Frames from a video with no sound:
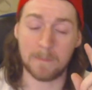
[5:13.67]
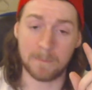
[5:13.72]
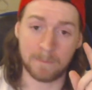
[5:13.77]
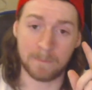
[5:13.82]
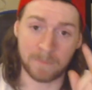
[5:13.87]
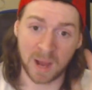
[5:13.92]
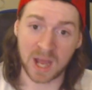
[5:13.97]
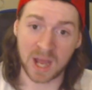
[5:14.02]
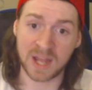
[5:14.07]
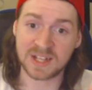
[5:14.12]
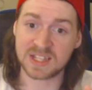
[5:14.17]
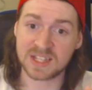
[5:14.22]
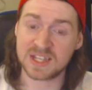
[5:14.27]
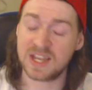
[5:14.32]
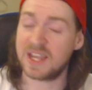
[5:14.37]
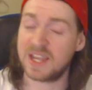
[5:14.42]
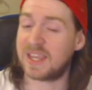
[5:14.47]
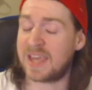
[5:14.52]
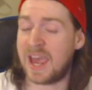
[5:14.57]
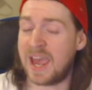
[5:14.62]
But
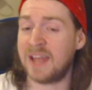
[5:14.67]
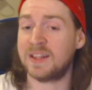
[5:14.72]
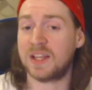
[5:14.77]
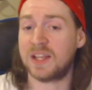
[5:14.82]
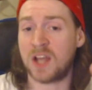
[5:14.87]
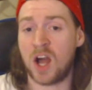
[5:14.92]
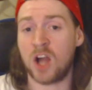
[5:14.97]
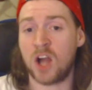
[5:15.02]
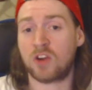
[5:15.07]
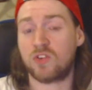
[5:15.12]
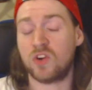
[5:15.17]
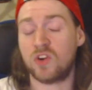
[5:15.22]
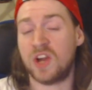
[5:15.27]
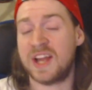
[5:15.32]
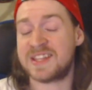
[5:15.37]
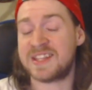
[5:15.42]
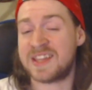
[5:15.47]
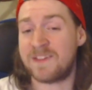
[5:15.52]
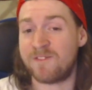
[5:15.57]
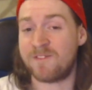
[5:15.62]
Kang the Conqueror
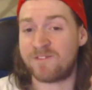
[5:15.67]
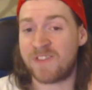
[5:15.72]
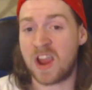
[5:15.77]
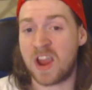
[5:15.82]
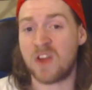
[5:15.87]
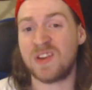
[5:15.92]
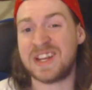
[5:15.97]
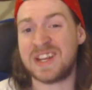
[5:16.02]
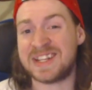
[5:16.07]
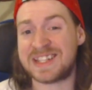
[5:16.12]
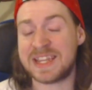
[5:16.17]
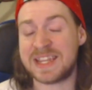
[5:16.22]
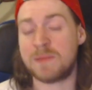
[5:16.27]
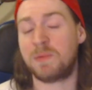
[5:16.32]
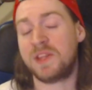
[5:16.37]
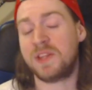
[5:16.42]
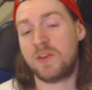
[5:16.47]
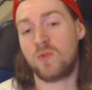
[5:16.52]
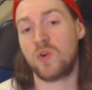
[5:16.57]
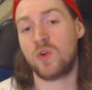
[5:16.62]
has a very
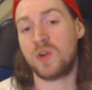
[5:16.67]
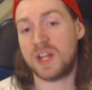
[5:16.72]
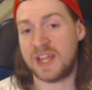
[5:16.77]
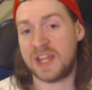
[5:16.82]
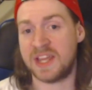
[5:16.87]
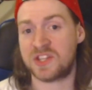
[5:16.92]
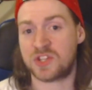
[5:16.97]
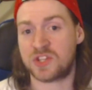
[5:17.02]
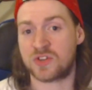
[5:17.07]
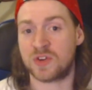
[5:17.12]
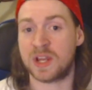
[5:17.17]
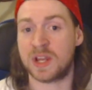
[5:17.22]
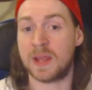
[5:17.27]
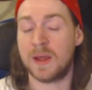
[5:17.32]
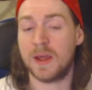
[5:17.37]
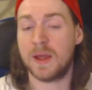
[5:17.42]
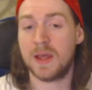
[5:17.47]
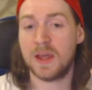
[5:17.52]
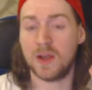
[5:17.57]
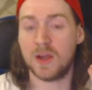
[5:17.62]
deeply rooted history
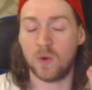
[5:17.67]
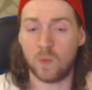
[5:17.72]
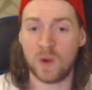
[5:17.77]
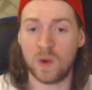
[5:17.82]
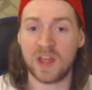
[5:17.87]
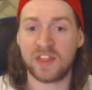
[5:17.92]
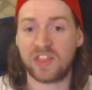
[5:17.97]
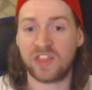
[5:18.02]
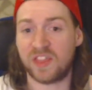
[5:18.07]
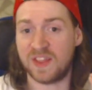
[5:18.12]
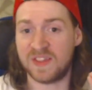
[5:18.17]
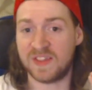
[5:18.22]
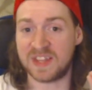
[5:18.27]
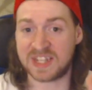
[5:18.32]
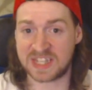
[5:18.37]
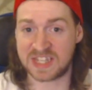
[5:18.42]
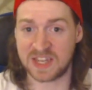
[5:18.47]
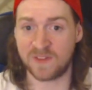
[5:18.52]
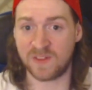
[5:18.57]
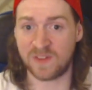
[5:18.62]
with the
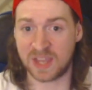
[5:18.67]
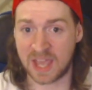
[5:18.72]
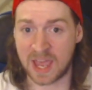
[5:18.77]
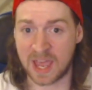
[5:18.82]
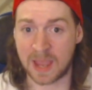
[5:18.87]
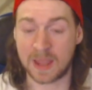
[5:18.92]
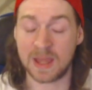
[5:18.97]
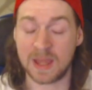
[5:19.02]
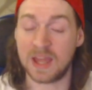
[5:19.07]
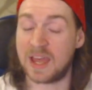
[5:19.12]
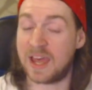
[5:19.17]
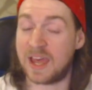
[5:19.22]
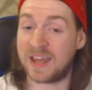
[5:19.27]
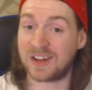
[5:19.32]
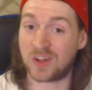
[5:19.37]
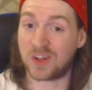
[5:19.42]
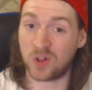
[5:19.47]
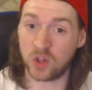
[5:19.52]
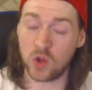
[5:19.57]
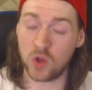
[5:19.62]
TVA,
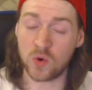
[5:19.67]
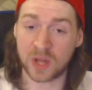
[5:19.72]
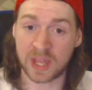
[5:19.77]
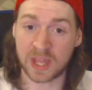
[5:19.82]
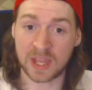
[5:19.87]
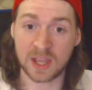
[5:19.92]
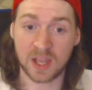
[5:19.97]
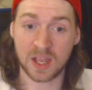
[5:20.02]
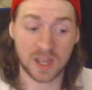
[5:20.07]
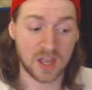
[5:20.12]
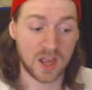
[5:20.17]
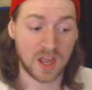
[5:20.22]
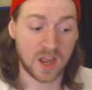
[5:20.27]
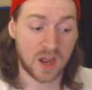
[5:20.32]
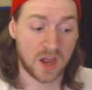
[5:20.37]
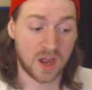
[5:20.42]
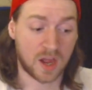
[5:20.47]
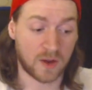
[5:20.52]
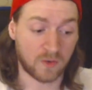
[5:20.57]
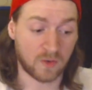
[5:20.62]
including
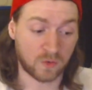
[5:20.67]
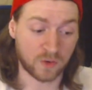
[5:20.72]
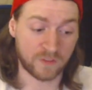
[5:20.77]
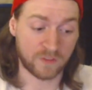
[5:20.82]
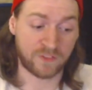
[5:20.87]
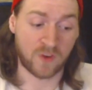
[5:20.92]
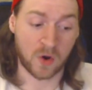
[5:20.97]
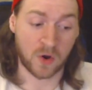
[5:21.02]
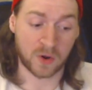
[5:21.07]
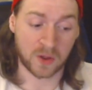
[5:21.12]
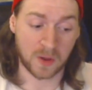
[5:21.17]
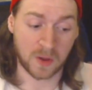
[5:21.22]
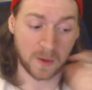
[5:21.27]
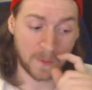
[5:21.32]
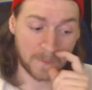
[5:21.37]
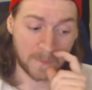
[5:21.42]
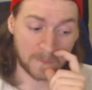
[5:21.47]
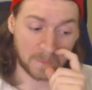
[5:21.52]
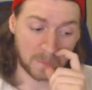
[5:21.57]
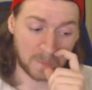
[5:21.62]
Ravonna,
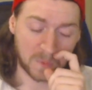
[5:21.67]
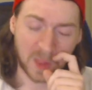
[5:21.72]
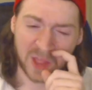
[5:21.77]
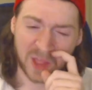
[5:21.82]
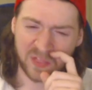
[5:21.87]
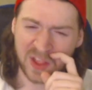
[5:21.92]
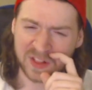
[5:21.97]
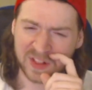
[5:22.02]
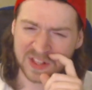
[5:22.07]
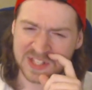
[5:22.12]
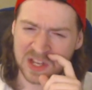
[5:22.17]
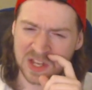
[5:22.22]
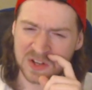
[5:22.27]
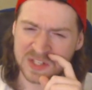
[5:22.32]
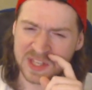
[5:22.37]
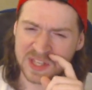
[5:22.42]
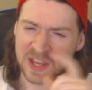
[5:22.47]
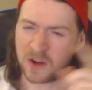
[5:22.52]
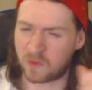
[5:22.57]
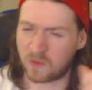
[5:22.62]
I think that's how you
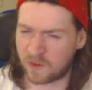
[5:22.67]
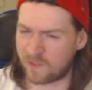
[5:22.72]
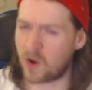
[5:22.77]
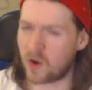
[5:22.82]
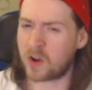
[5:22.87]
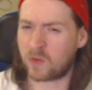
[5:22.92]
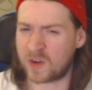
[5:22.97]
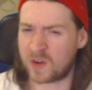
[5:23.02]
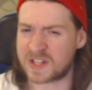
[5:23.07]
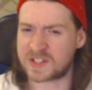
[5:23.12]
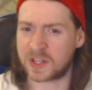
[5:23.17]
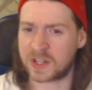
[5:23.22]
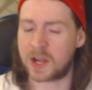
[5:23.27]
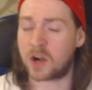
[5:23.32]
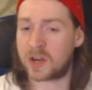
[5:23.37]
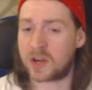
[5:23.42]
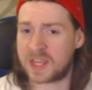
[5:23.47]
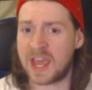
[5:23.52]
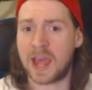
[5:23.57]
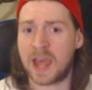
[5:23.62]
say it, Ravonna
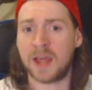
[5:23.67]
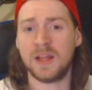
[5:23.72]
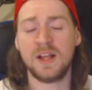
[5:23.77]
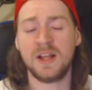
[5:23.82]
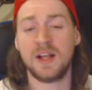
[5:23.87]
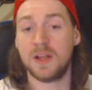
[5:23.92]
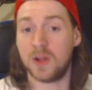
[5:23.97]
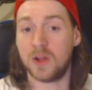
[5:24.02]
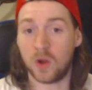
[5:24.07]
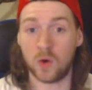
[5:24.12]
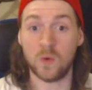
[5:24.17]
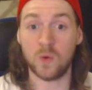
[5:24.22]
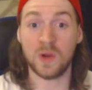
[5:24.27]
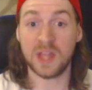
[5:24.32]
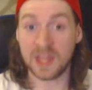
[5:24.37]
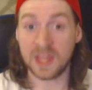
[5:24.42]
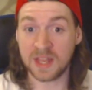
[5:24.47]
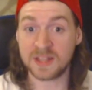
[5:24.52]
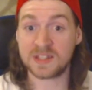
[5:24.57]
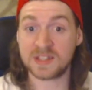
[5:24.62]
Renslayer, yeah, who
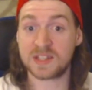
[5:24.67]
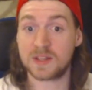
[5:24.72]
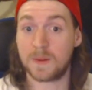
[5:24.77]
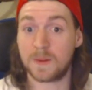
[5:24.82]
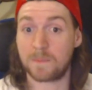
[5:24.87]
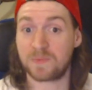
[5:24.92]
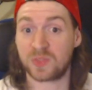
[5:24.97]
is